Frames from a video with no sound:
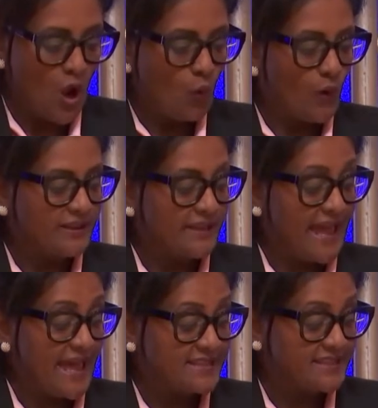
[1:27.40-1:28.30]
While
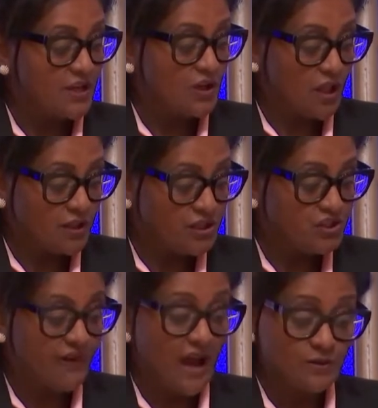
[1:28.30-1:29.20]
enhancing knowledge
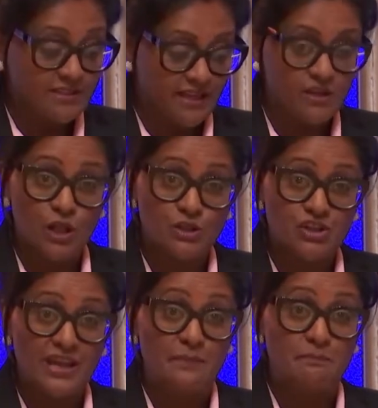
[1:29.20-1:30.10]
of how technology
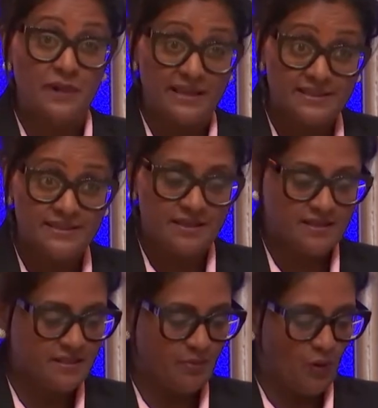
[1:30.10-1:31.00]
can best
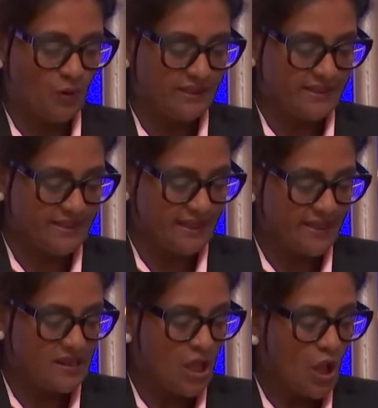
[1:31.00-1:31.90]
support
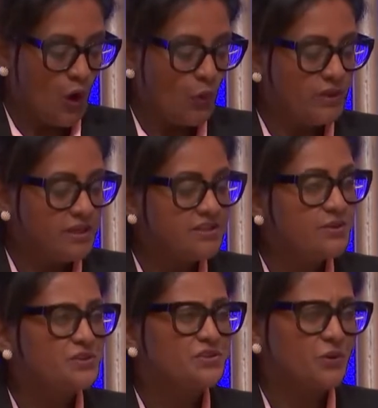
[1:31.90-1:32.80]
learning, we need to
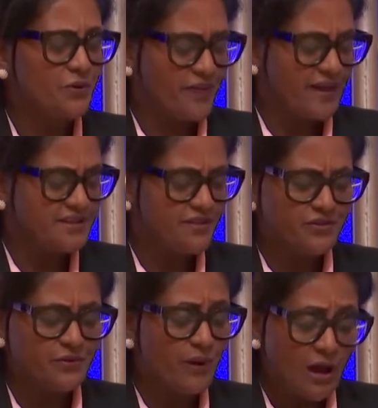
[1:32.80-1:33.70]
ensure that
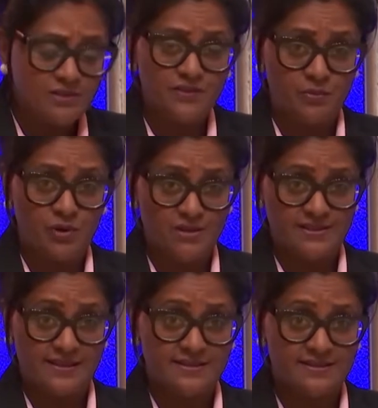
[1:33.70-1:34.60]
throughout the
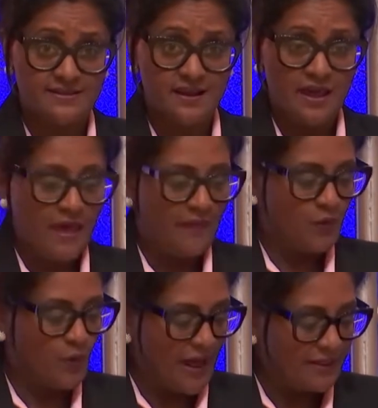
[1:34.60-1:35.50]
process, the
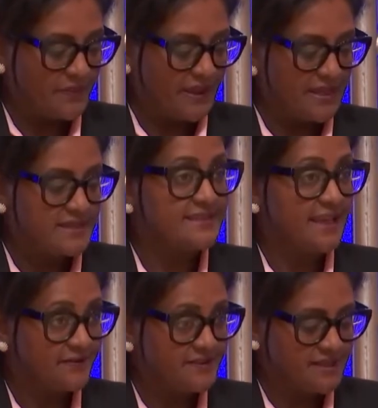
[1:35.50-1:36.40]
well-being,
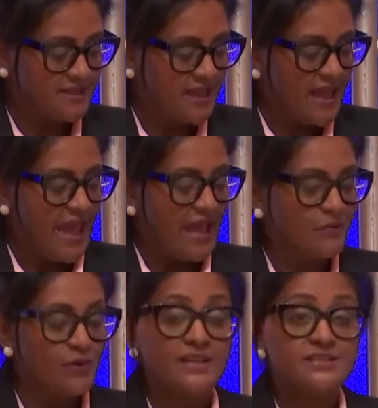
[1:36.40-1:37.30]
safety, and
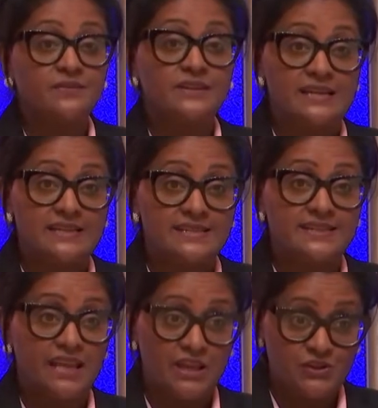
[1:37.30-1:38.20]
rights of learners
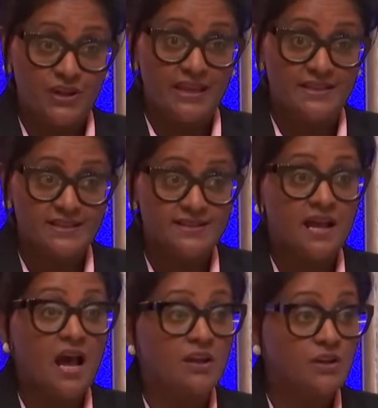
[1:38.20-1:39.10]
and educators
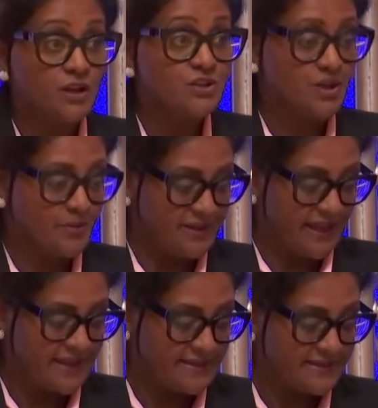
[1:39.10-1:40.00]
are not
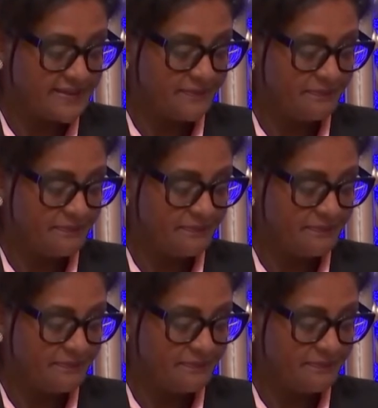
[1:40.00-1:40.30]
jeopardized.